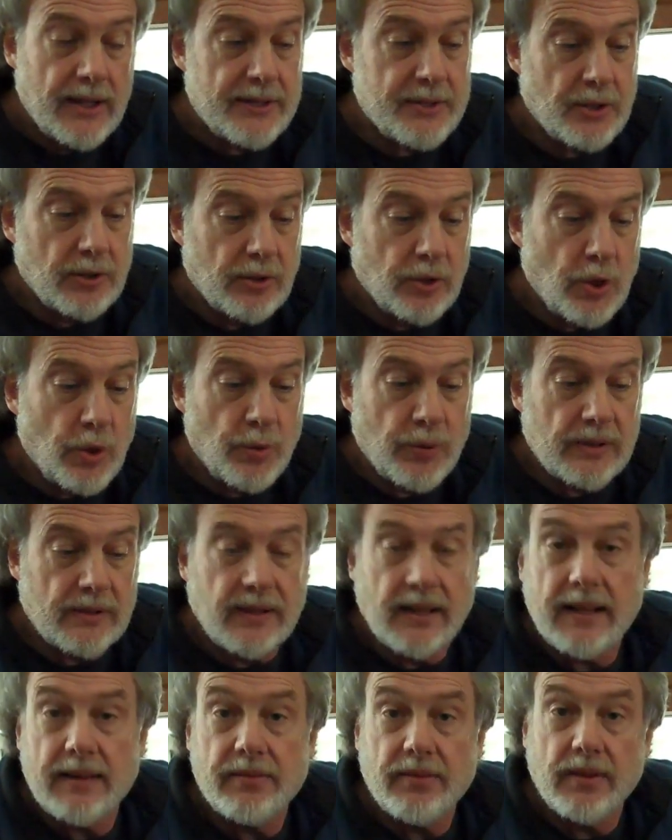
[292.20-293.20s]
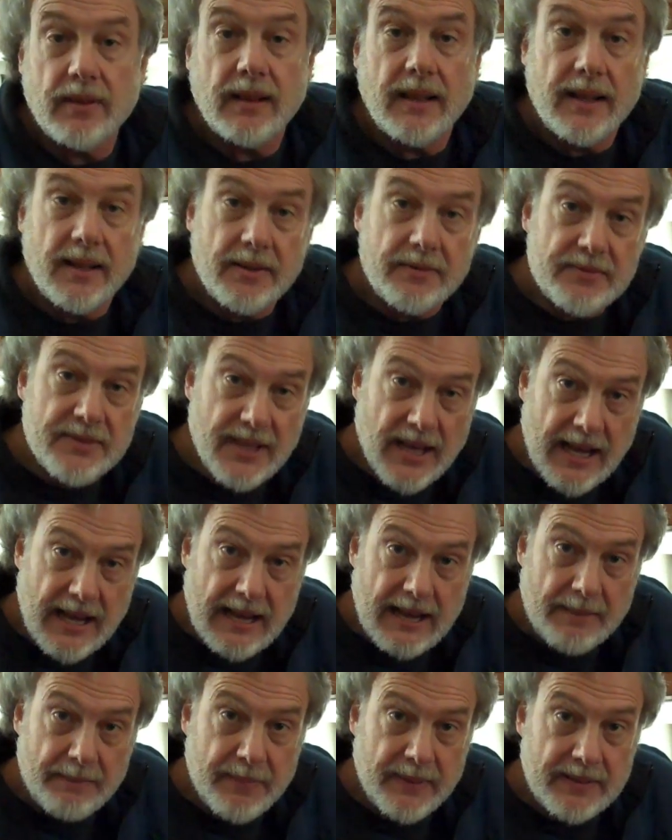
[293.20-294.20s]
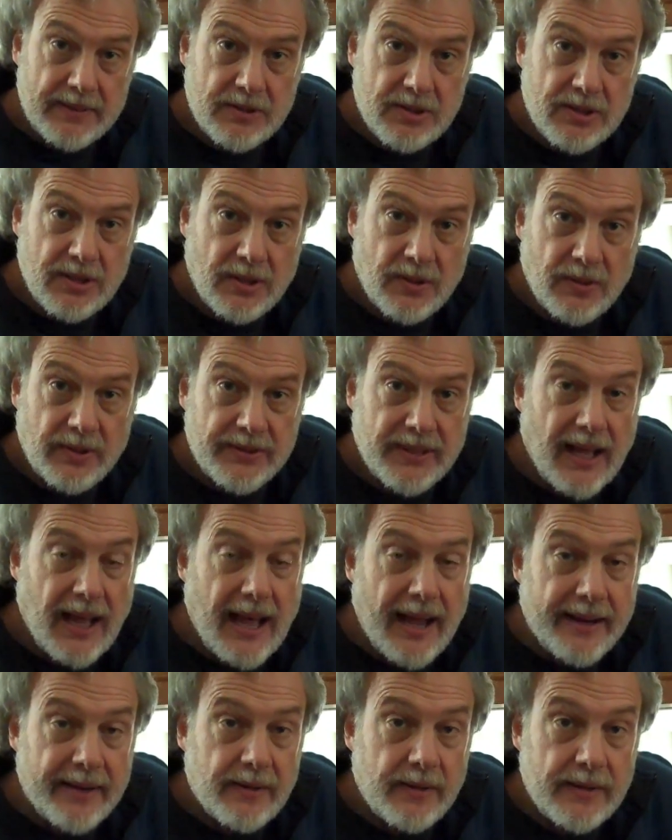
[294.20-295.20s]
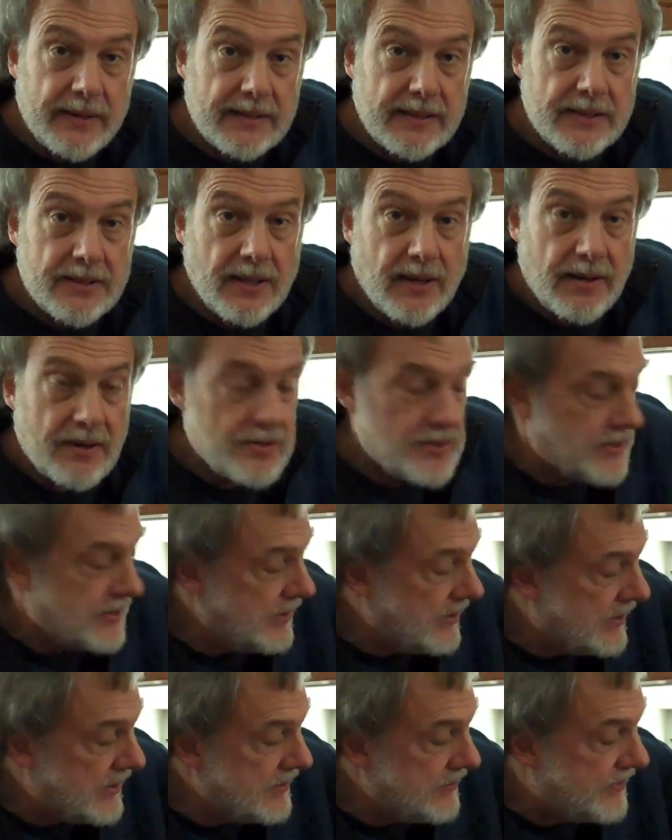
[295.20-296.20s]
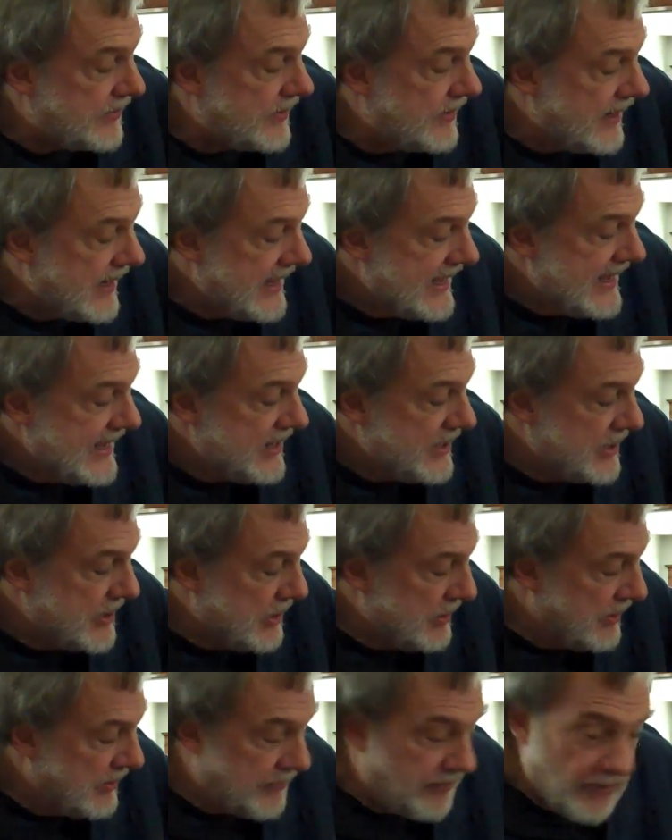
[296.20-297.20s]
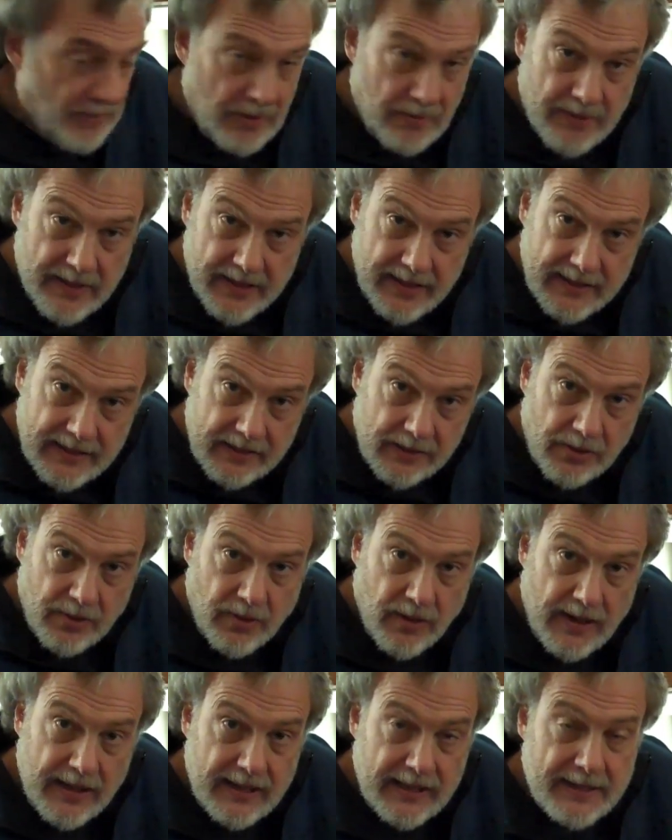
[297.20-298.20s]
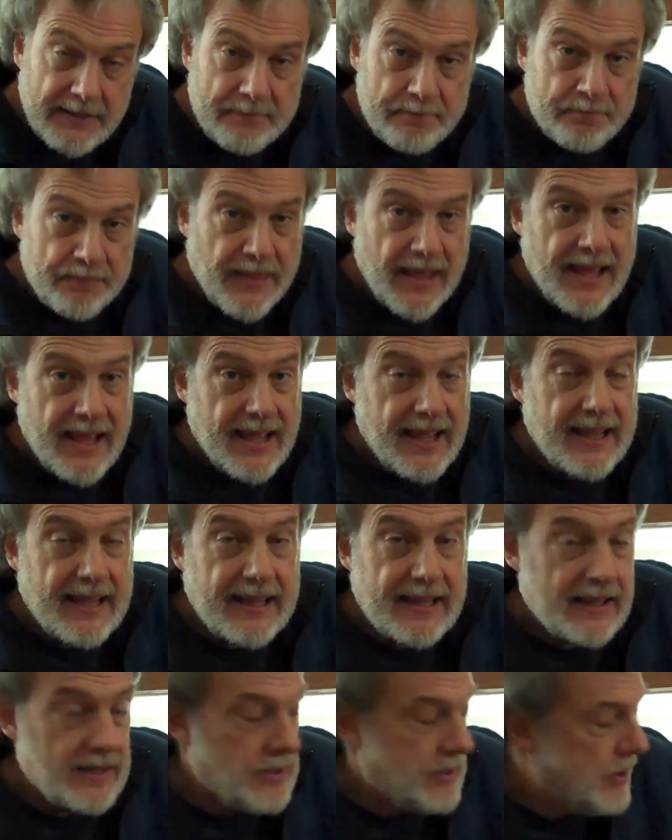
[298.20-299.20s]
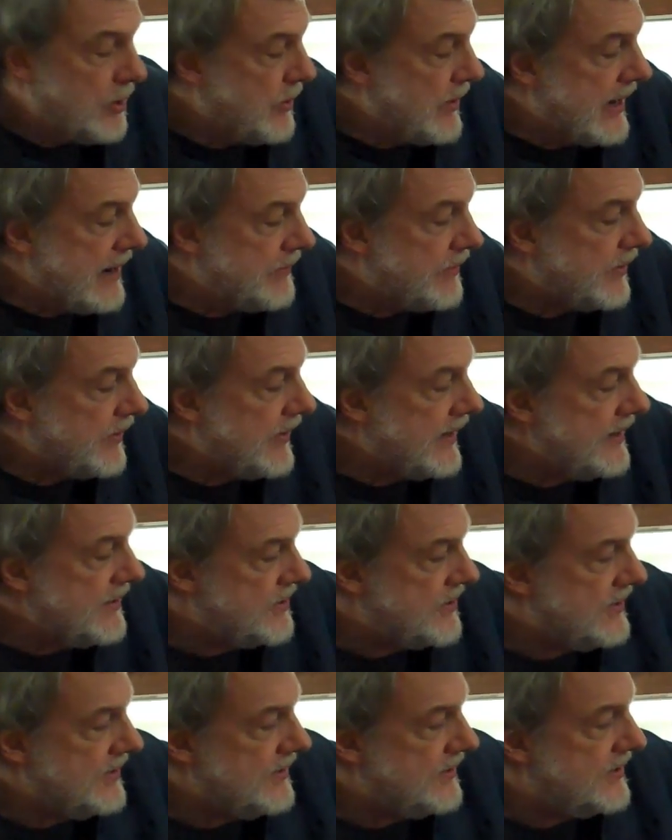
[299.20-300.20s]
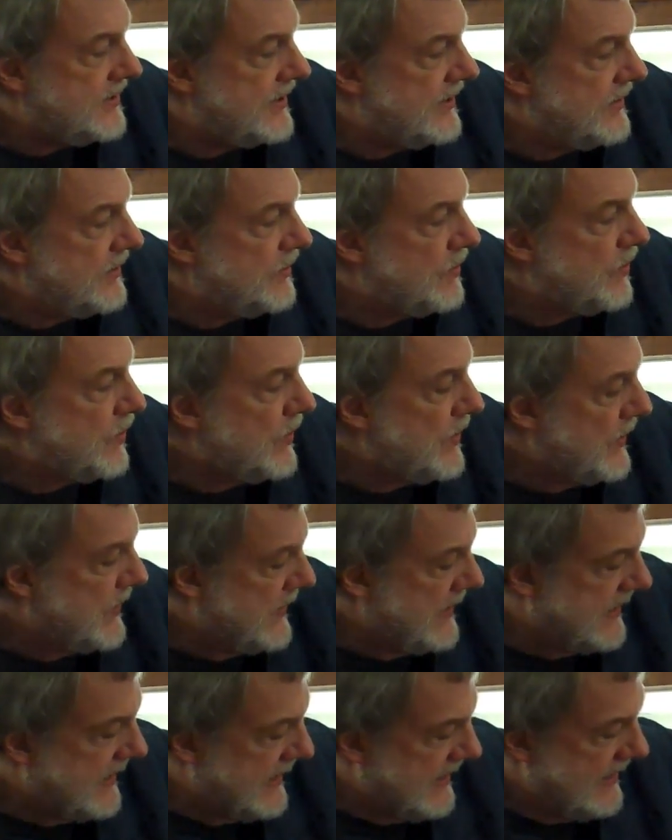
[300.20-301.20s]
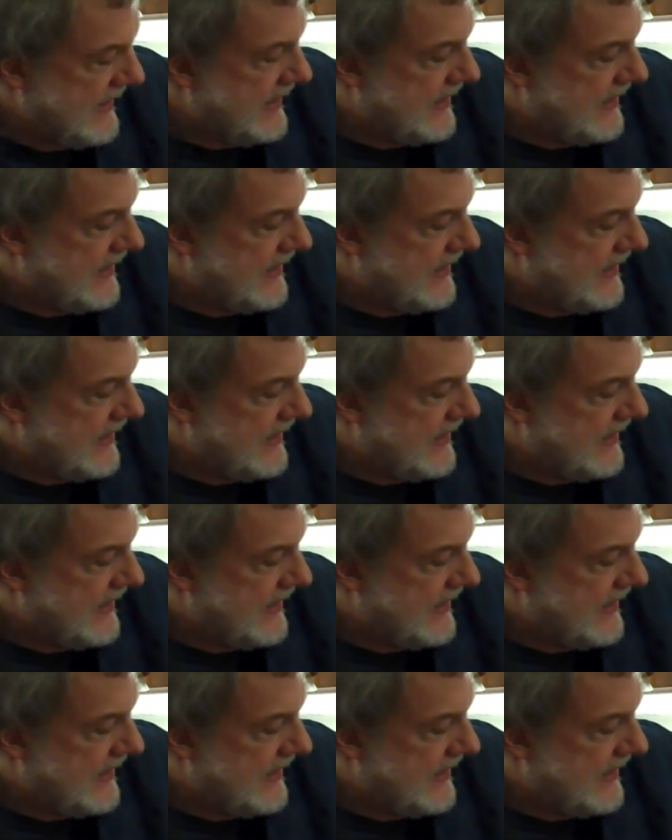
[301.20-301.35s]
that's a lower level of top. And so on the higher end guitars, they're looking for uniformity in grain and no aberrations in the wood.